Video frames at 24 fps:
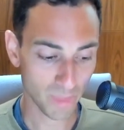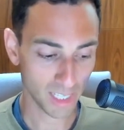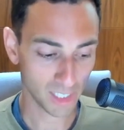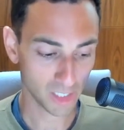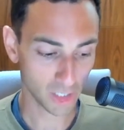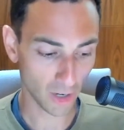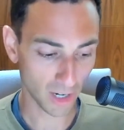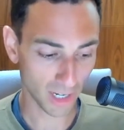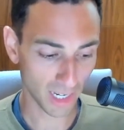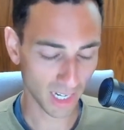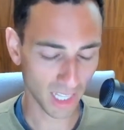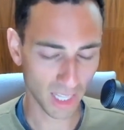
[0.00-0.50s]

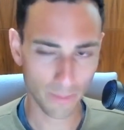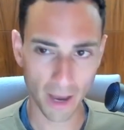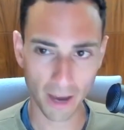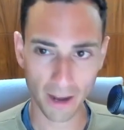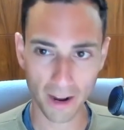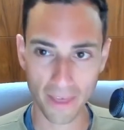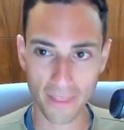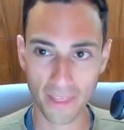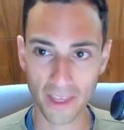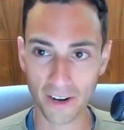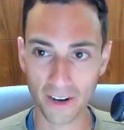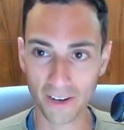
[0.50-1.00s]
Started getting them
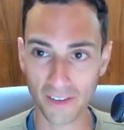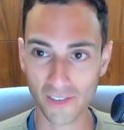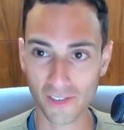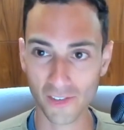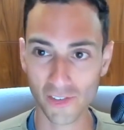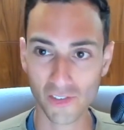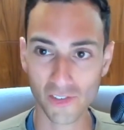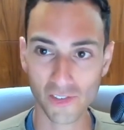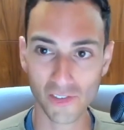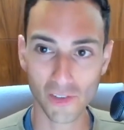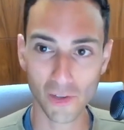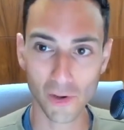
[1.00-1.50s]
out, and then
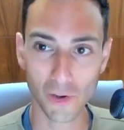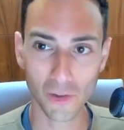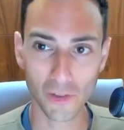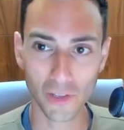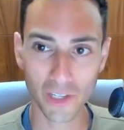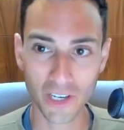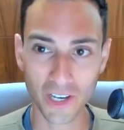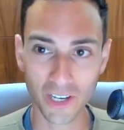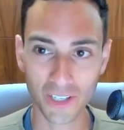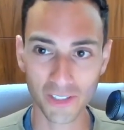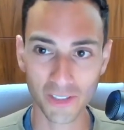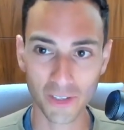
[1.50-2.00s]

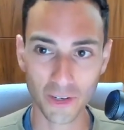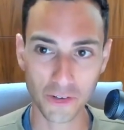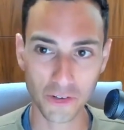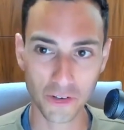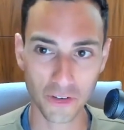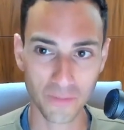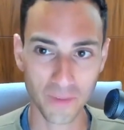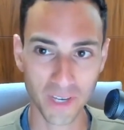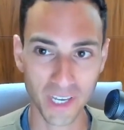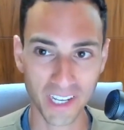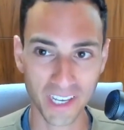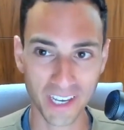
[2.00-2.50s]
slowly on
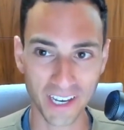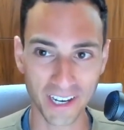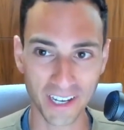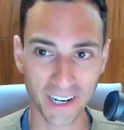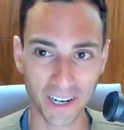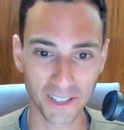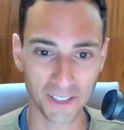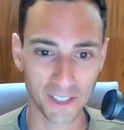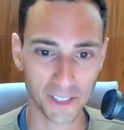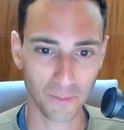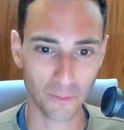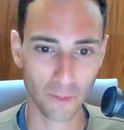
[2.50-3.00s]
social media and
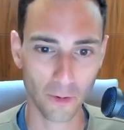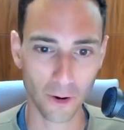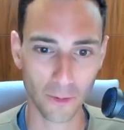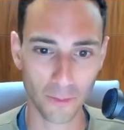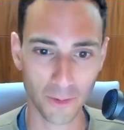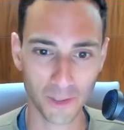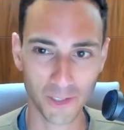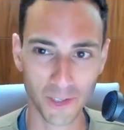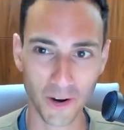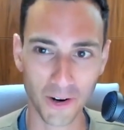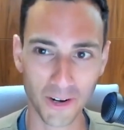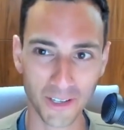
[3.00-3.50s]
on support,
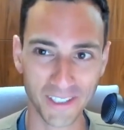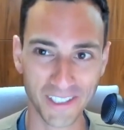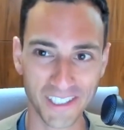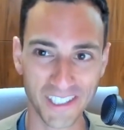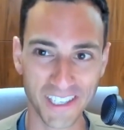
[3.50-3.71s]
we started